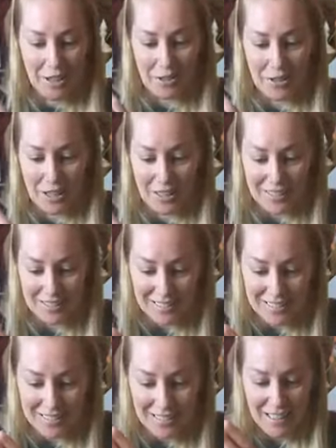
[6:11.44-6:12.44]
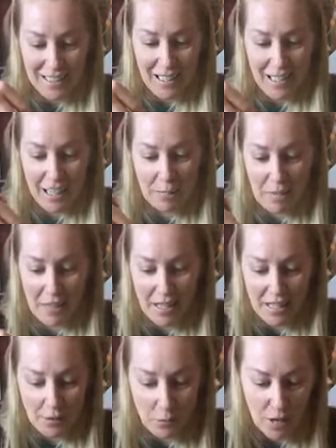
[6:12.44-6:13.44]
Hold on. I'm
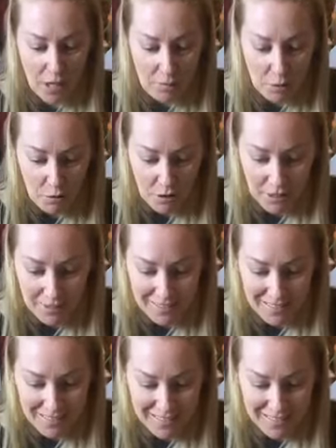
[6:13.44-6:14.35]
thinking while I'm doing it.